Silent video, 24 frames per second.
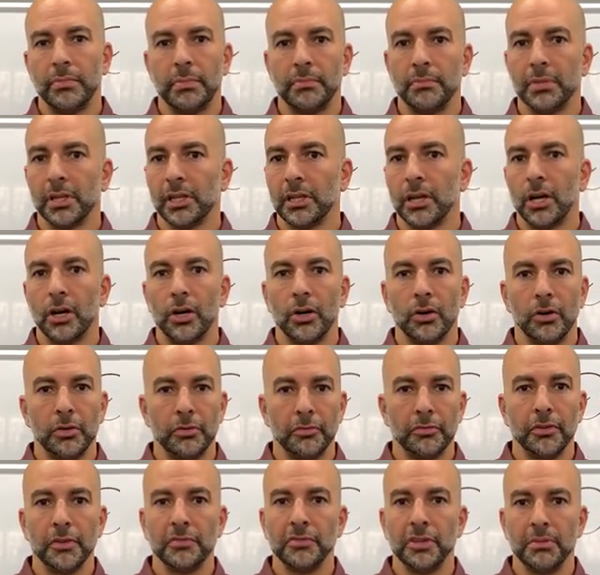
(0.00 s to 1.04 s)
below
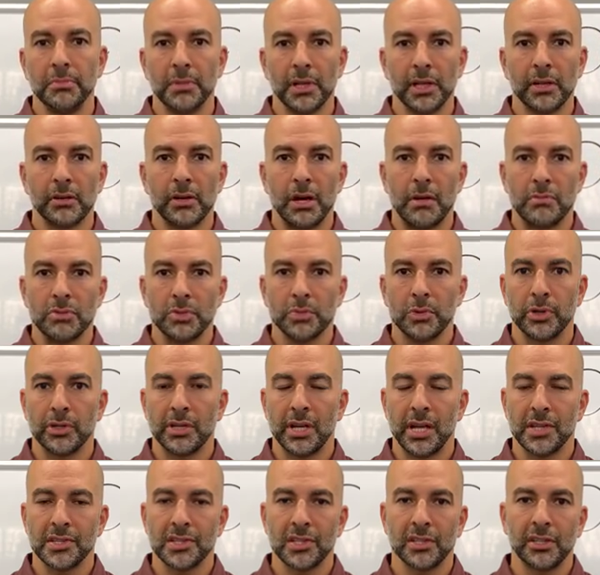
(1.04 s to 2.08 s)
50 milligrams per
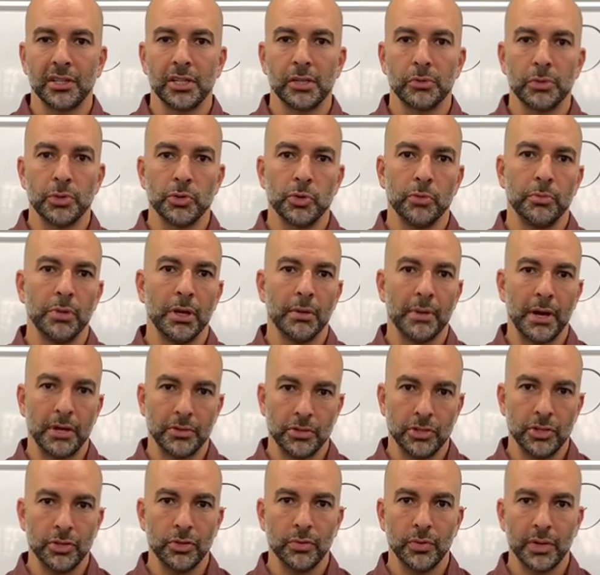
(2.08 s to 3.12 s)
deciliter, which would be about
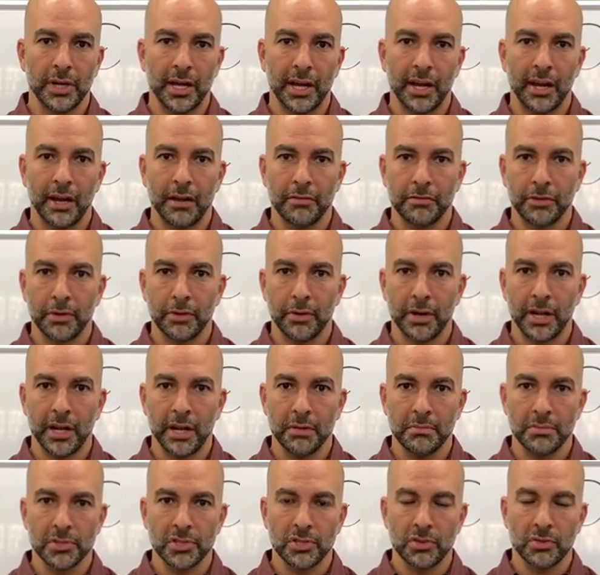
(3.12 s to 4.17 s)
two and a half
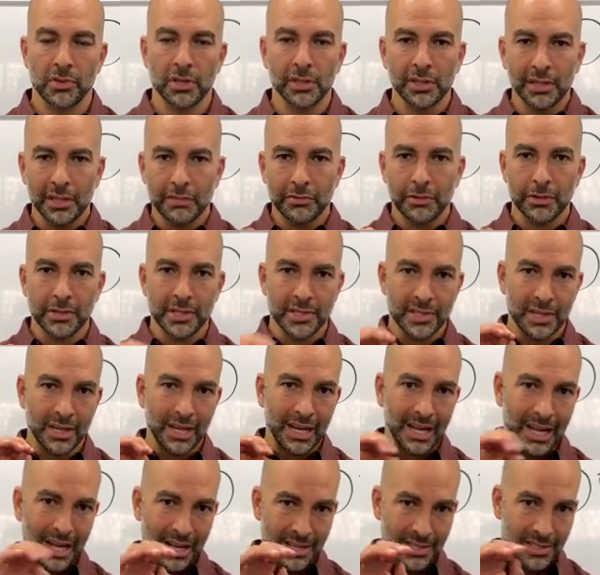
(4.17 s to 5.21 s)
grams. So the liver is
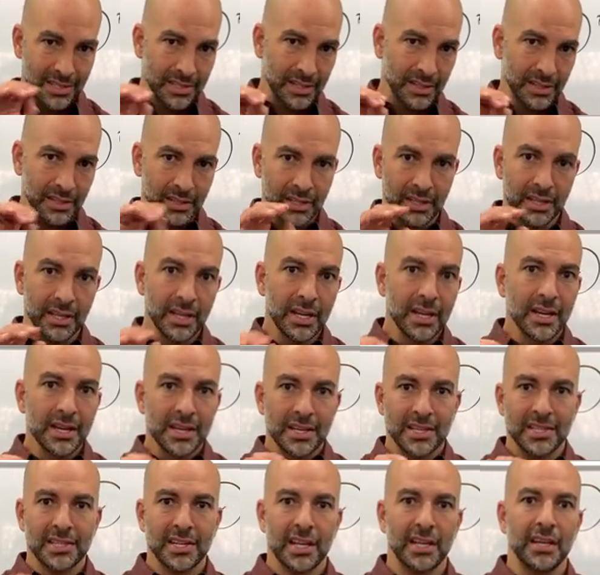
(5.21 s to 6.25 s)
constantly
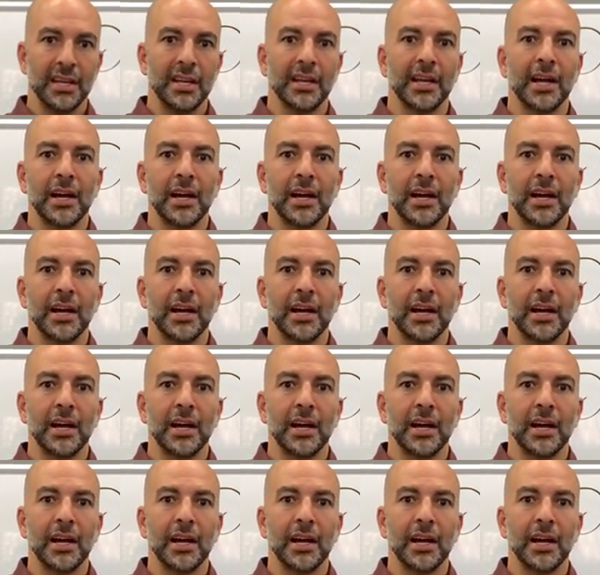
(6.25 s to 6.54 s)
sending